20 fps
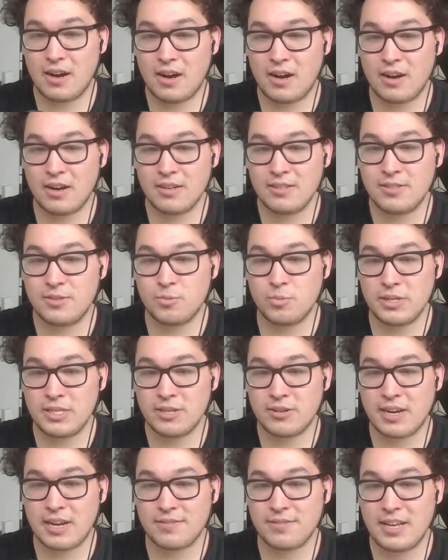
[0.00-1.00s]
odds. We
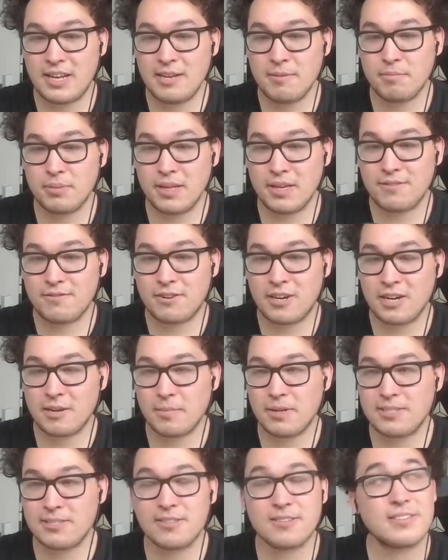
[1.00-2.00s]
don't have any blade
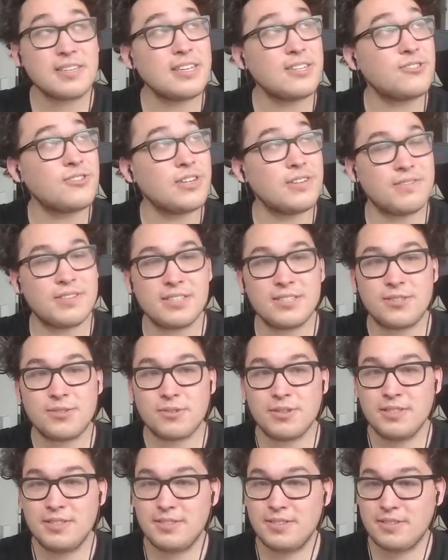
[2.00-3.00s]
fragments. Looks like Draven is
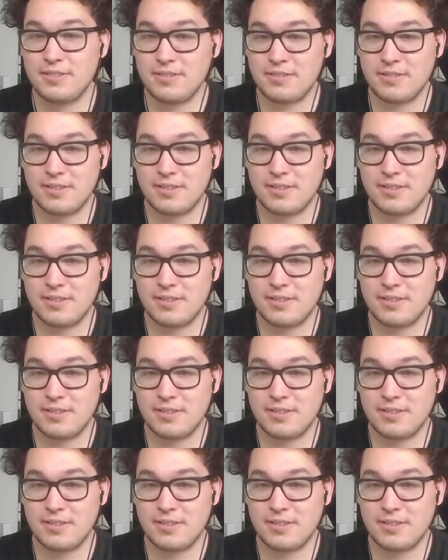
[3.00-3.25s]
choice.